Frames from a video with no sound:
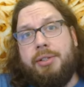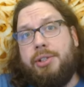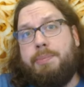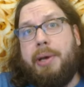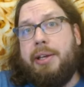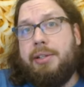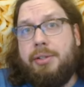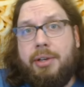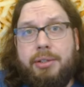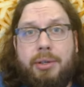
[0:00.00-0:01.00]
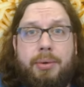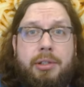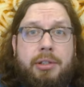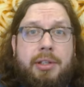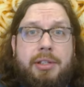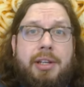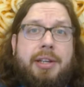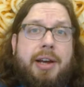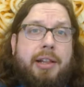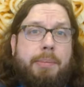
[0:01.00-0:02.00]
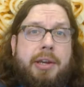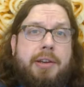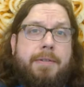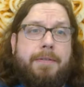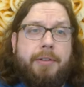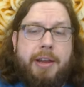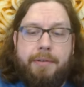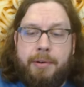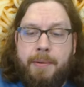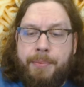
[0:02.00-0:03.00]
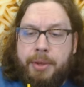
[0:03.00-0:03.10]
spice there's also a distinct jalapeno flavor